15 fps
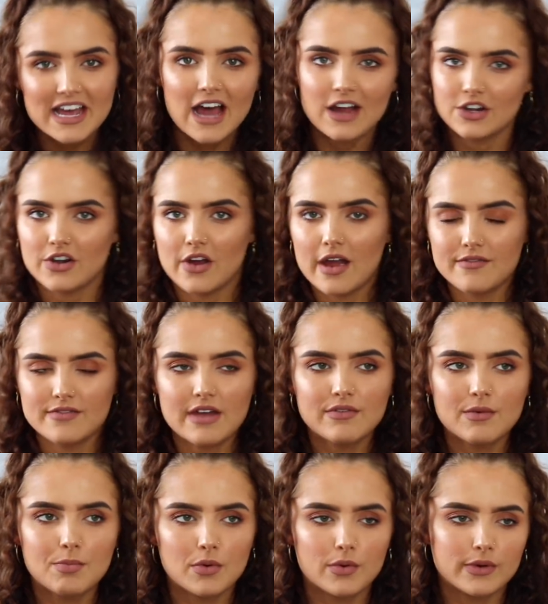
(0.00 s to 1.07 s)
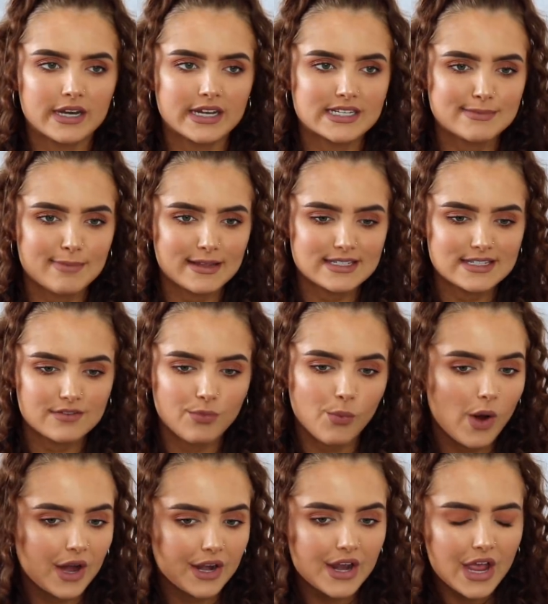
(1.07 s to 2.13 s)
I don't know, I've never bought an expensive
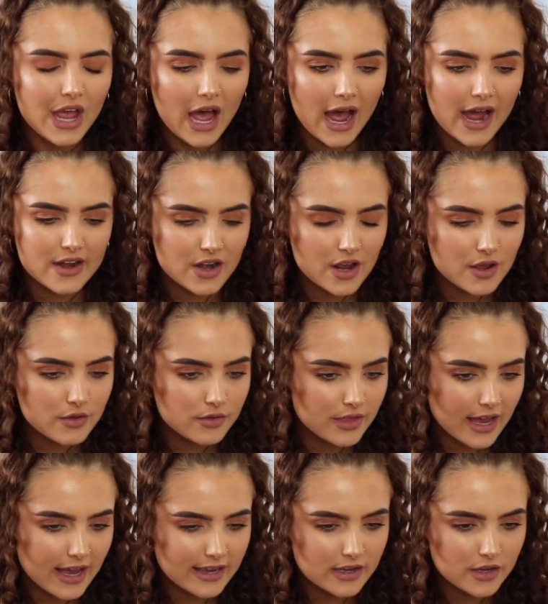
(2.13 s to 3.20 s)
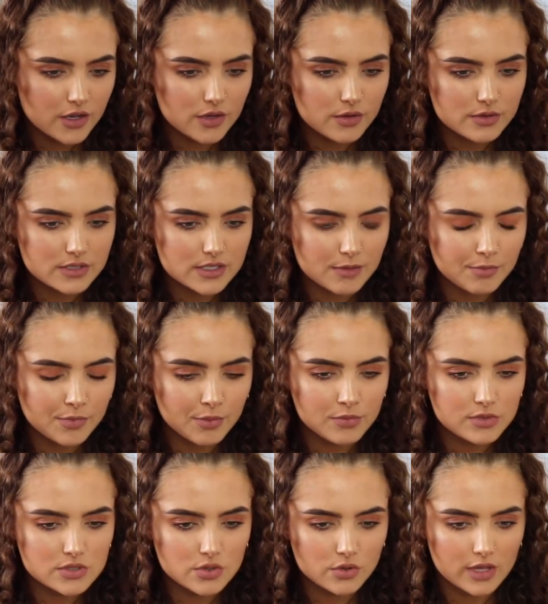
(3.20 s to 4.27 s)
one. I know that someone
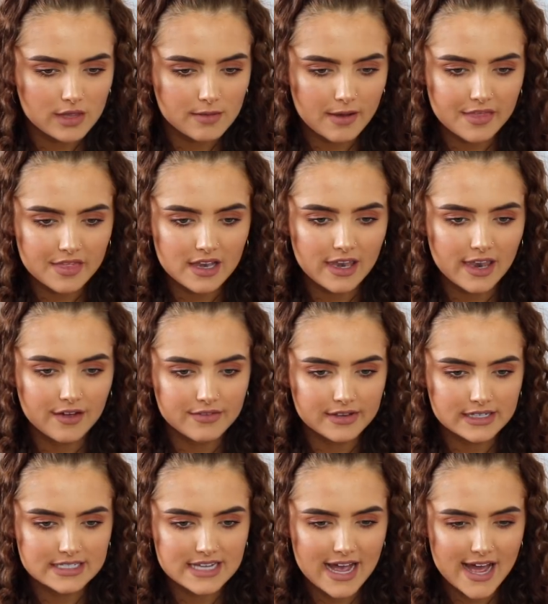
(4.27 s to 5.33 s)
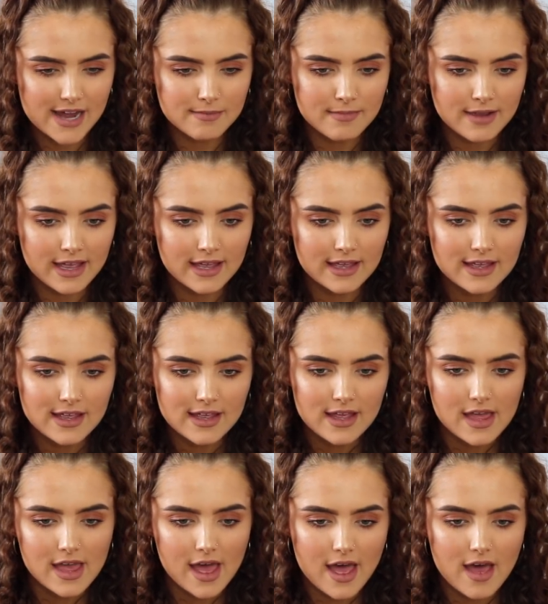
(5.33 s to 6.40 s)
was talking about the Loving Tan mitt,
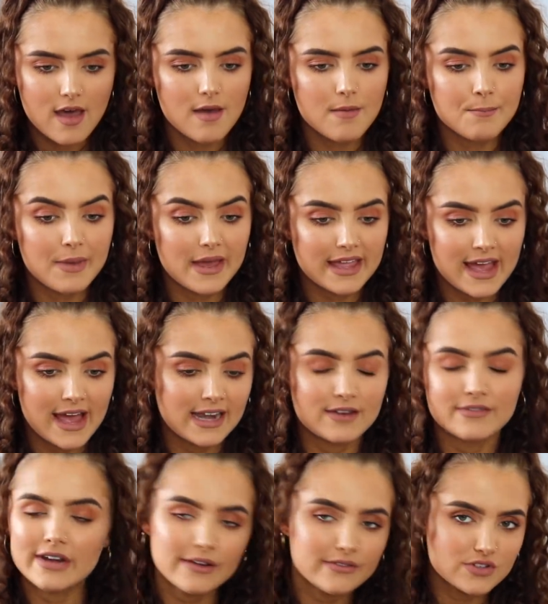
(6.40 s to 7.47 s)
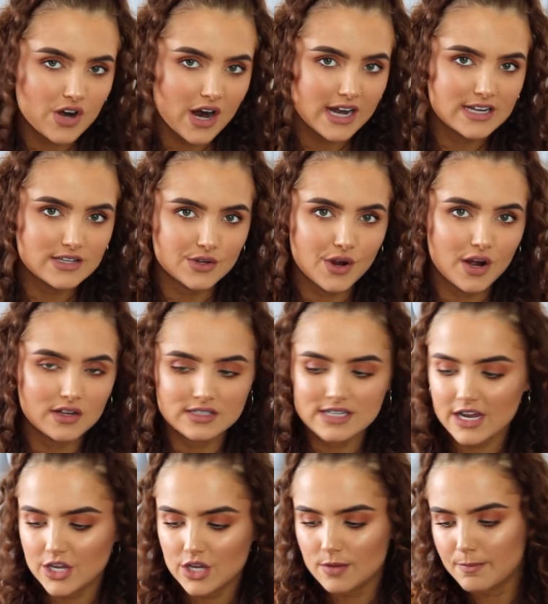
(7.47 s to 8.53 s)
but again I've never tried it, so I can't
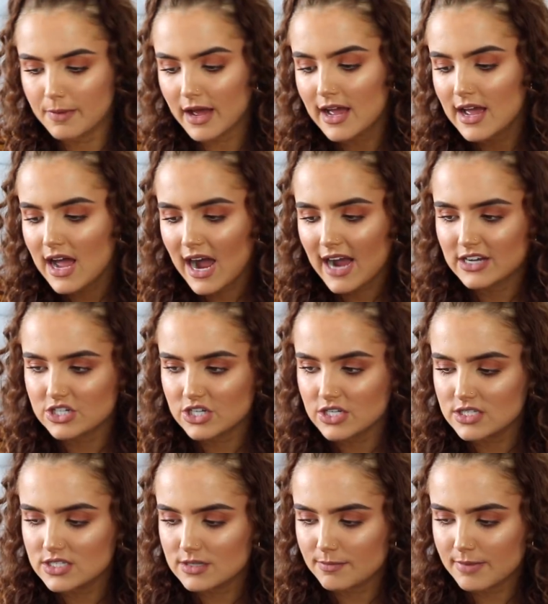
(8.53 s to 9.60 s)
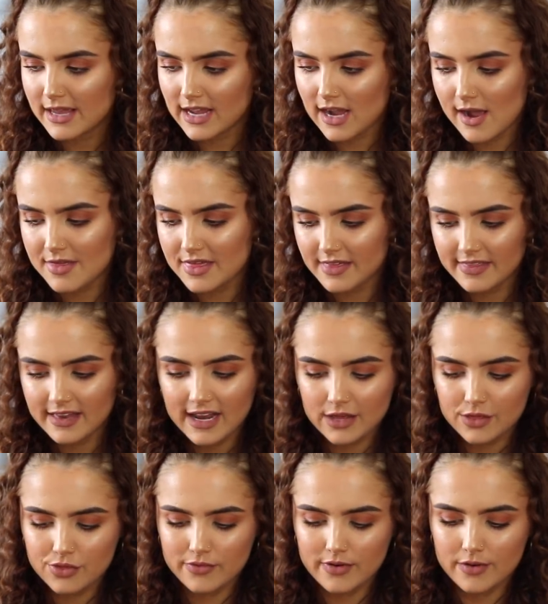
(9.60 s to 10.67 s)
tell you, but I just pick up, I think they're like
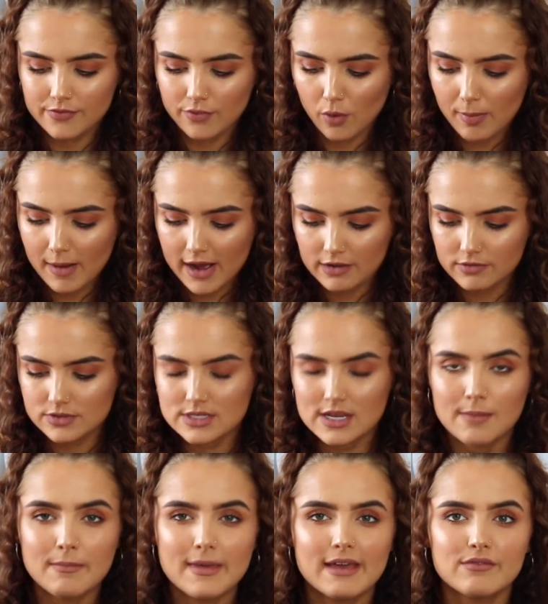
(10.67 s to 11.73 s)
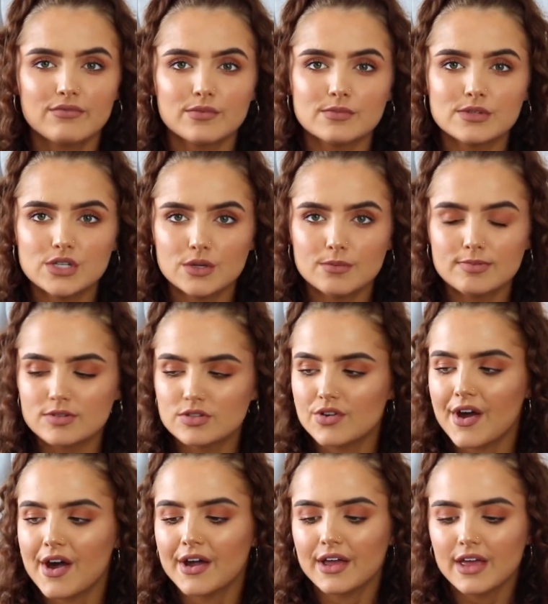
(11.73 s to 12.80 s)
£3 or £4 a mitt from
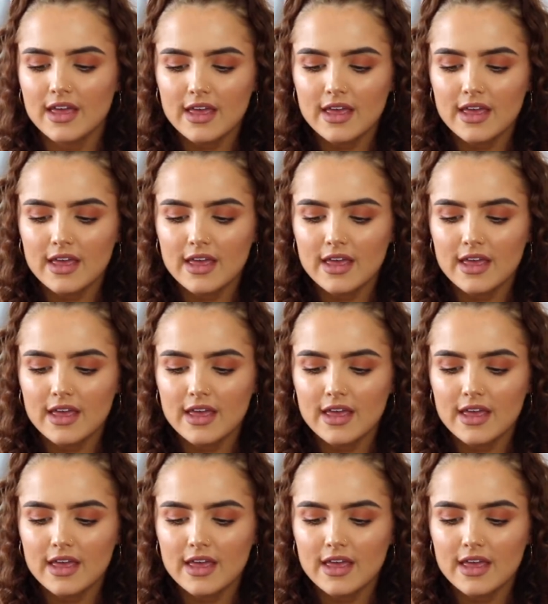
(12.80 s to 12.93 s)
Superdrug.